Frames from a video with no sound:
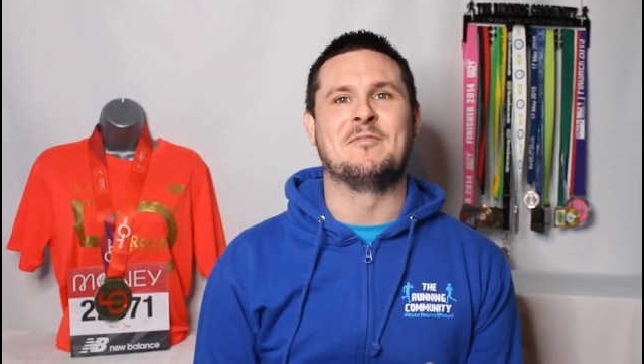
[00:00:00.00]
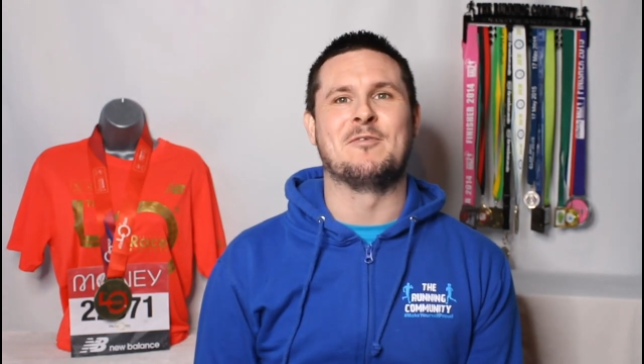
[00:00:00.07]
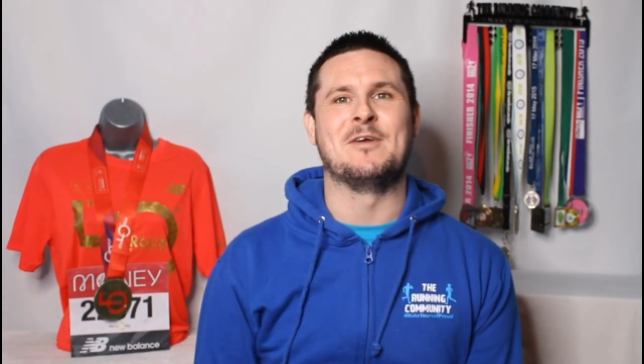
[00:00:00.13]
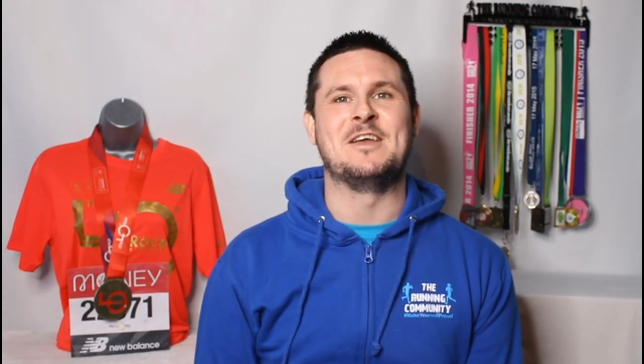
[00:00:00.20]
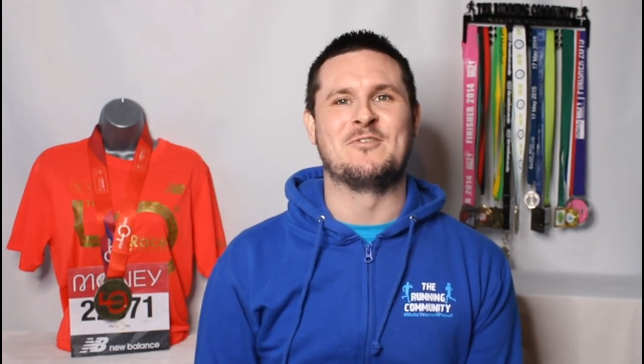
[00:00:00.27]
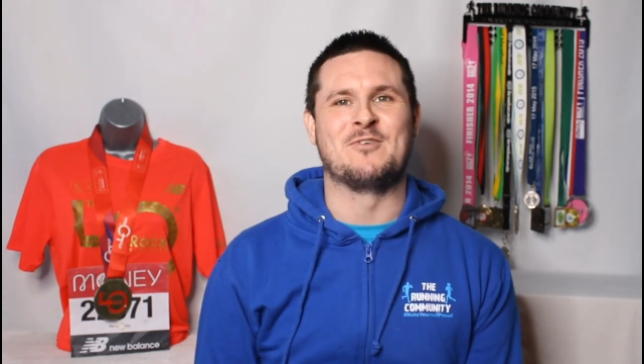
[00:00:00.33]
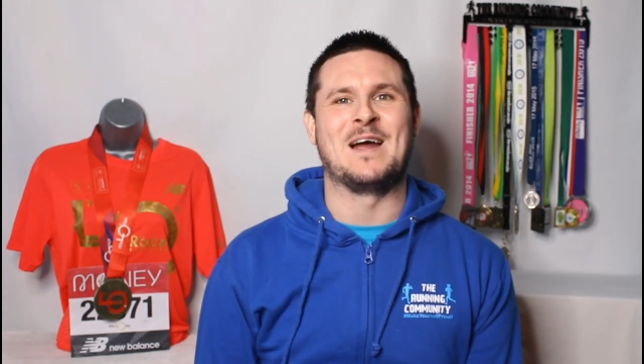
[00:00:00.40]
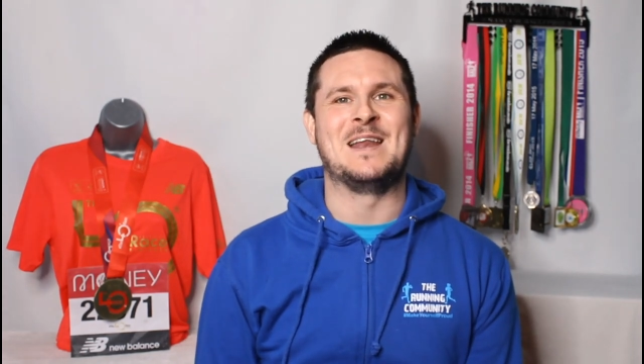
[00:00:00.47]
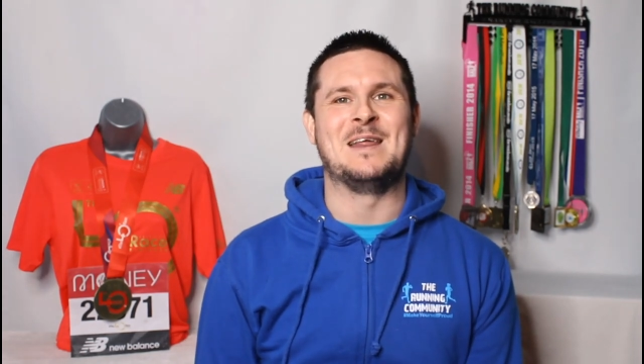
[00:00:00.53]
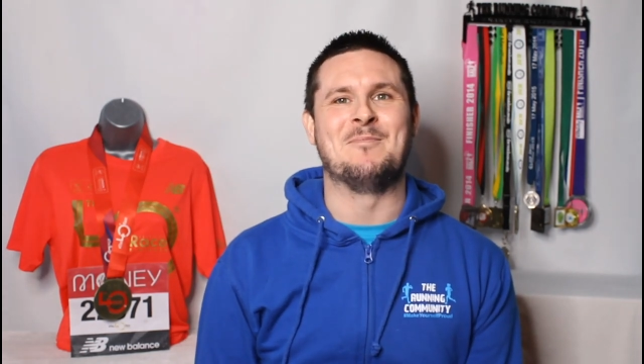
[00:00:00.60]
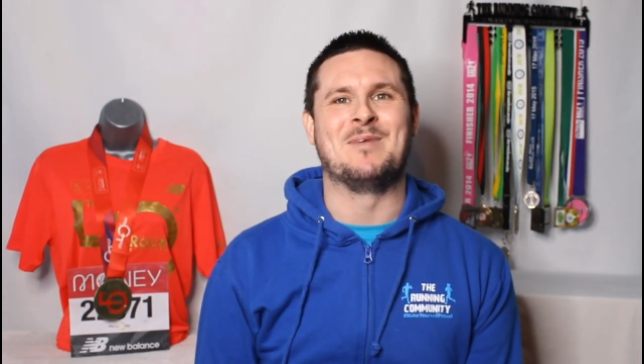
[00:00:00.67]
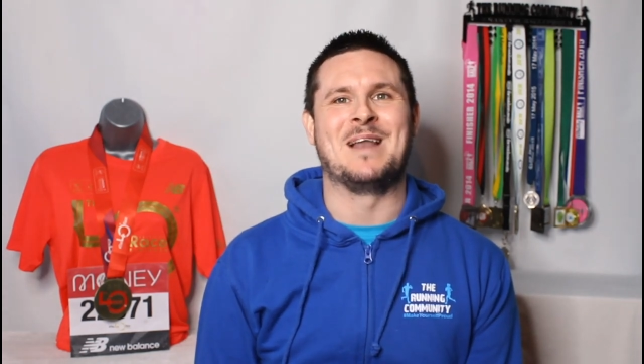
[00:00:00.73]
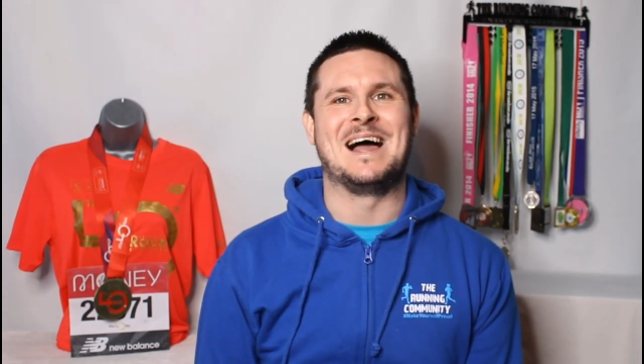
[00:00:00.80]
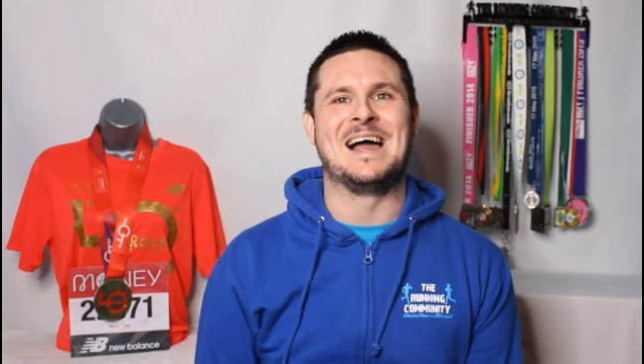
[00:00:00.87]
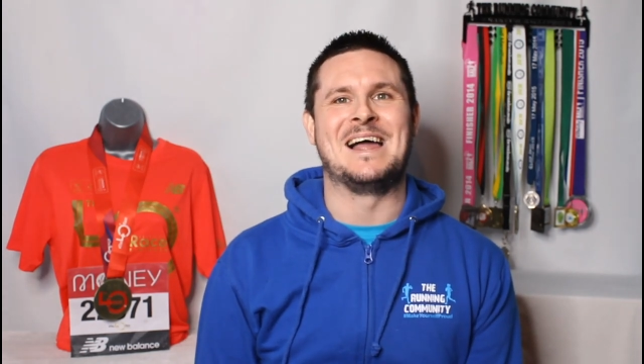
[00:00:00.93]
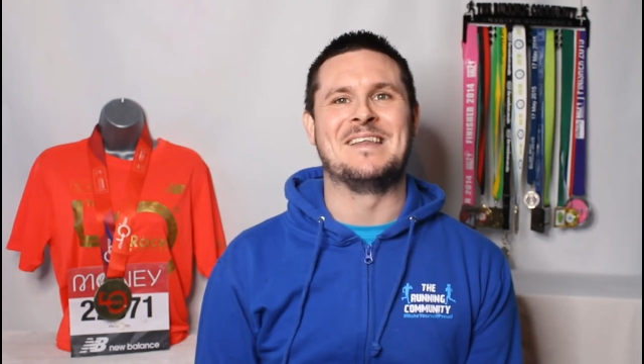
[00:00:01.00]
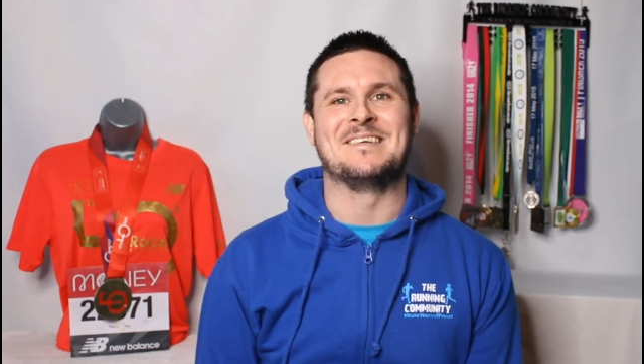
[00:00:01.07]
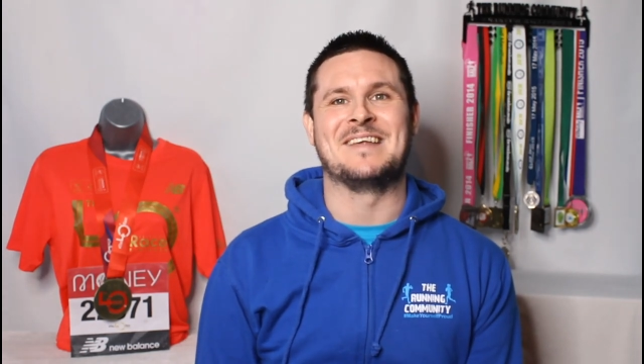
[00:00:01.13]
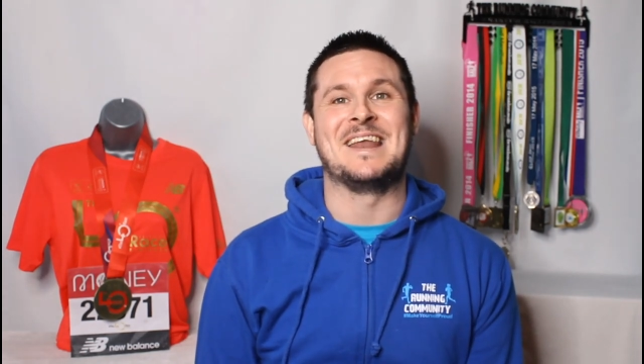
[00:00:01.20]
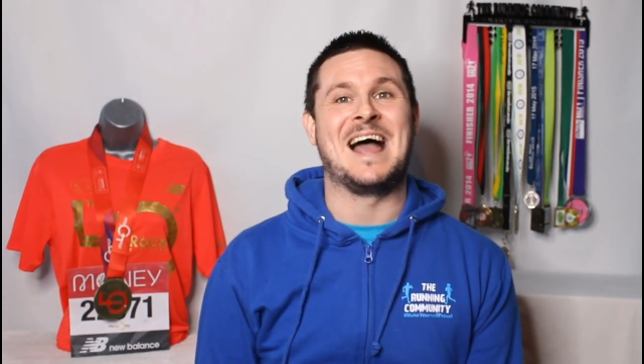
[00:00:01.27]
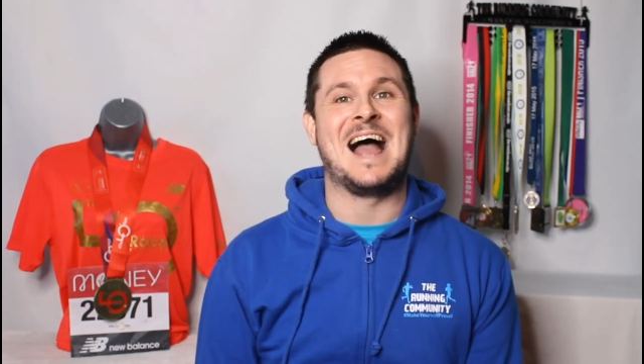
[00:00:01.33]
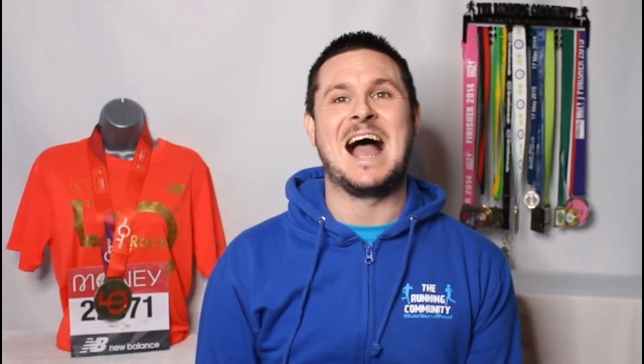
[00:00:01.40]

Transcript: free training plans and